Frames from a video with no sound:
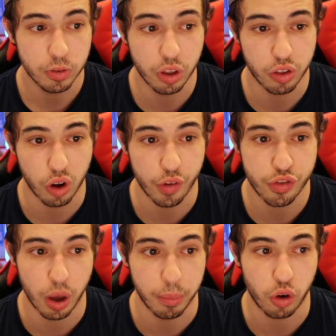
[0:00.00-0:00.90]
deserves
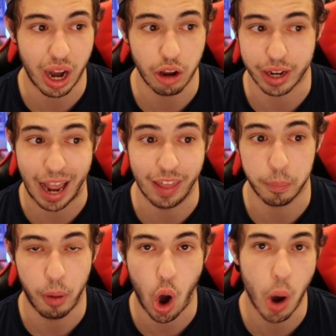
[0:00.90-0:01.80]
some credit. Like I
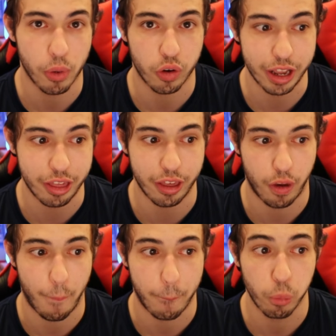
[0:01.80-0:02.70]
think Paul Maurice is
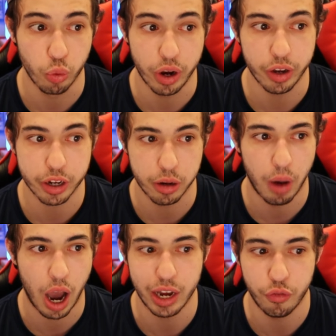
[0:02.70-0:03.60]
a really good
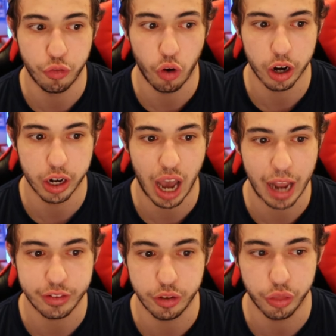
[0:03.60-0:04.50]
mind in Florida.
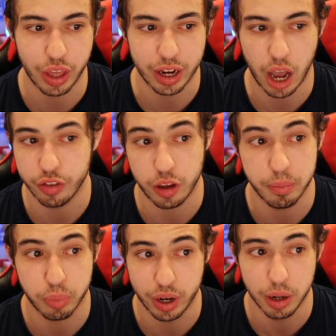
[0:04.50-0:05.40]
I do think obviously
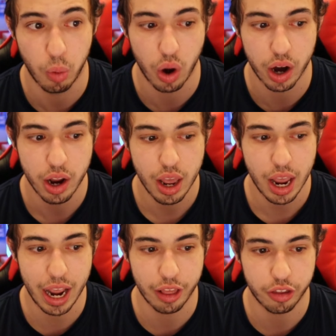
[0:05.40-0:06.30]
Brind'Amour
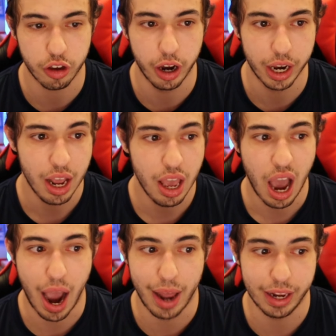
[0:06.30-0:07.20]
is good.
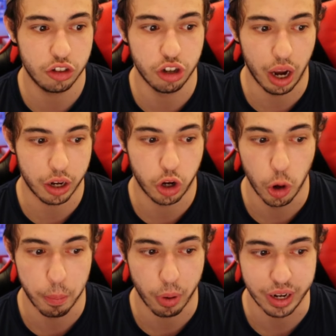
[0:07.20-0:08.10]
I think Jon
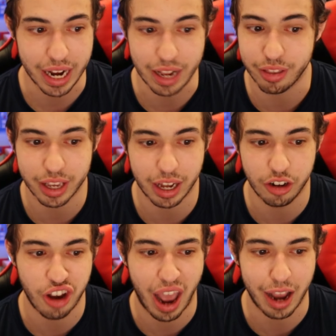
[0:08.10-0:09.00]
Cooper needs to get a
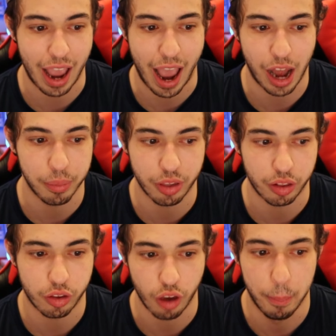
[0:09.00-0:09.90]
Jack Adams at
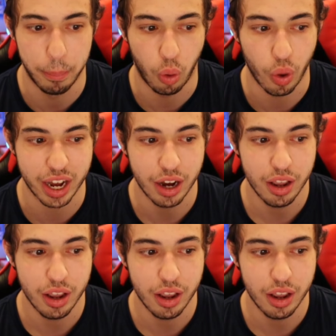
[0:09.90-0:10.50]
some point